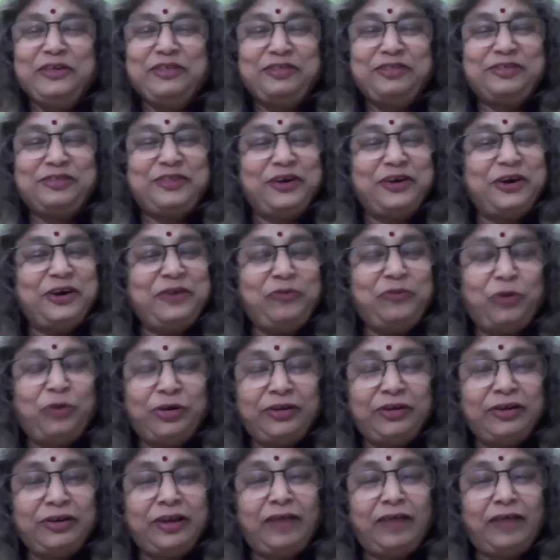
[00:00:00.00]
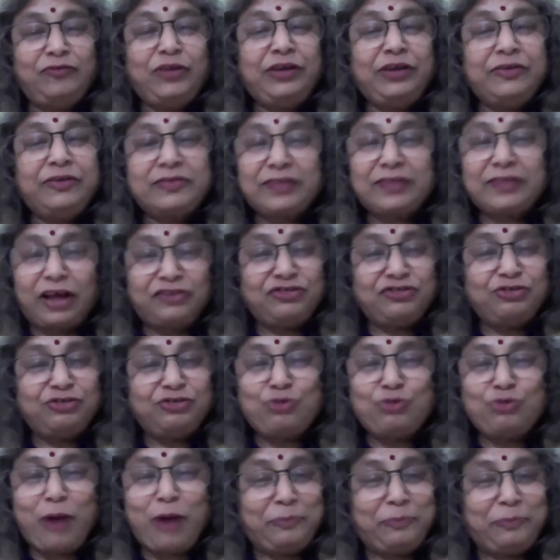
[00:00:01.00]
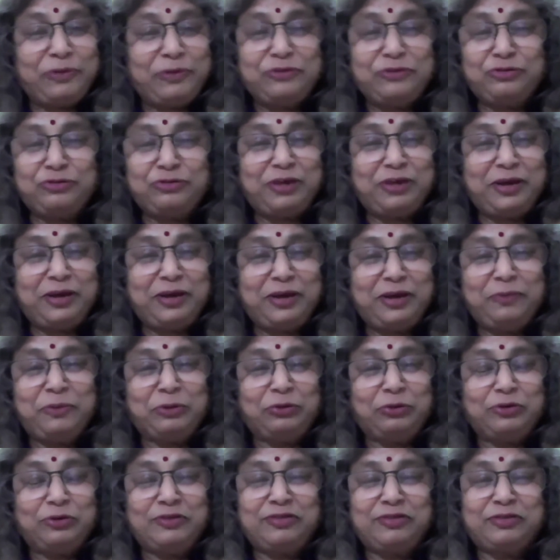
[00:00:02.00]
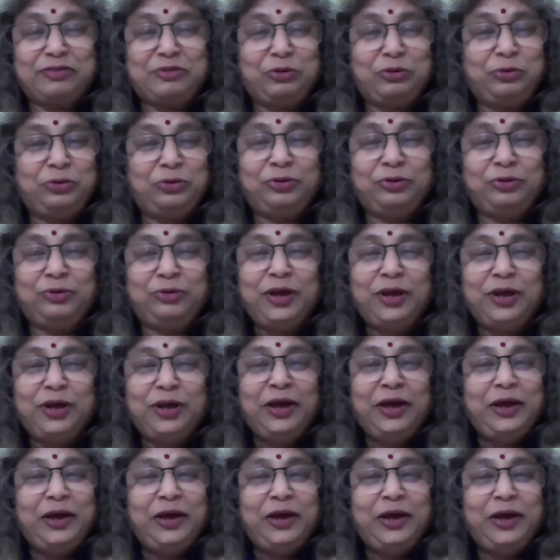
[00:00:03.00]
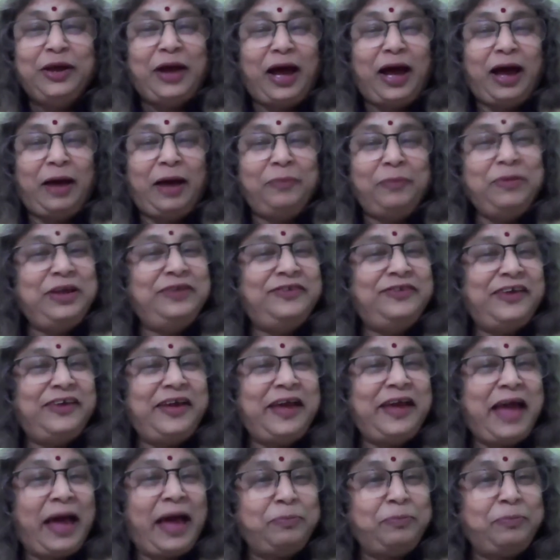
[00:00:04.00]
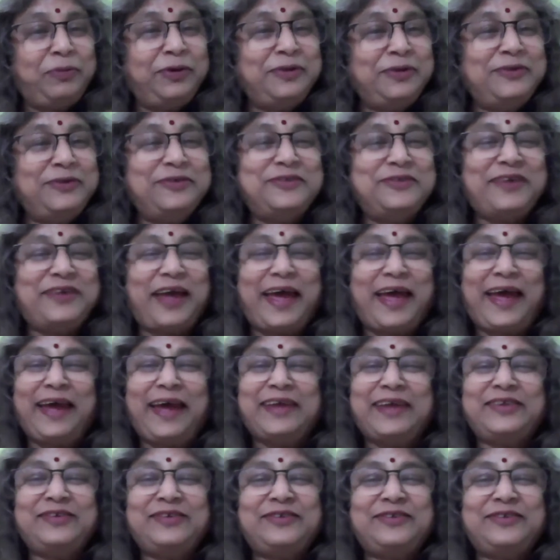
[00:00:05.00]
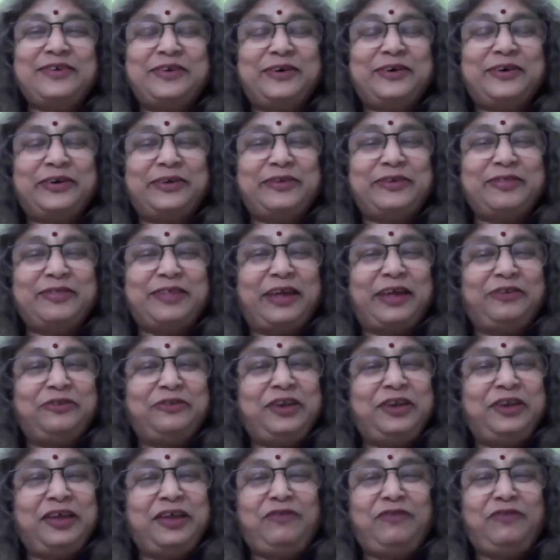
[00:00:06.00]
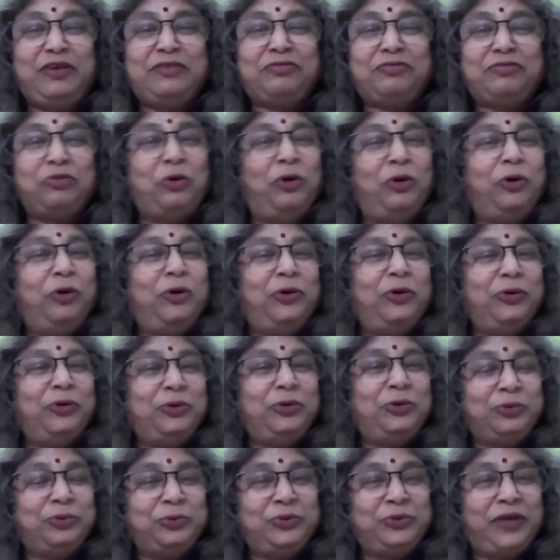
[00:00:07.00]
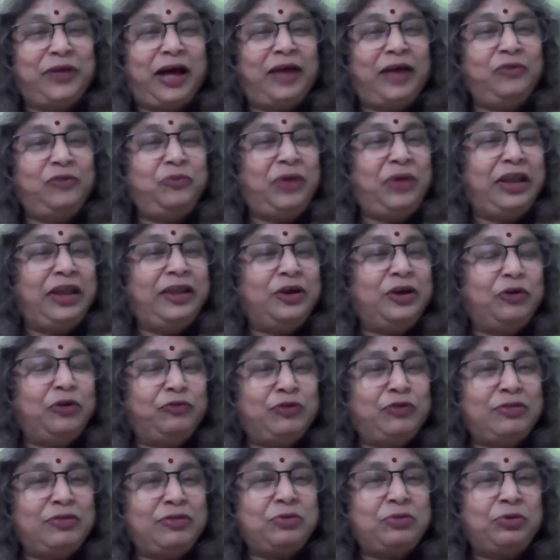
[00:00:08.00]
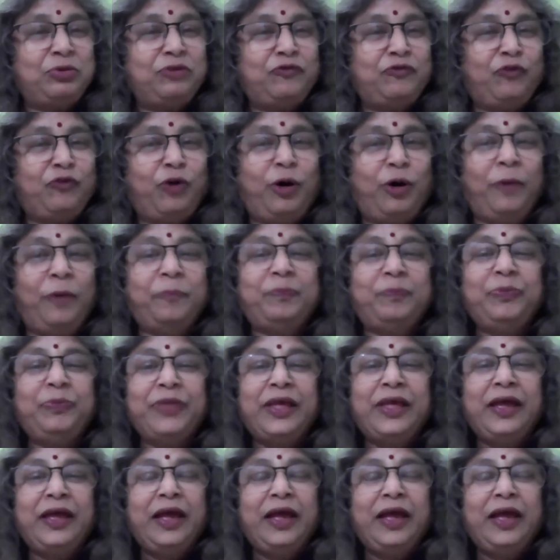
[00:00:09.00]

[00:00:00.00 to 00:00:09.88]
Sir, what a lovely discussion to happen today because, you know, Army Day happened and suddenly we saw, you know, the unveiling of this uniform.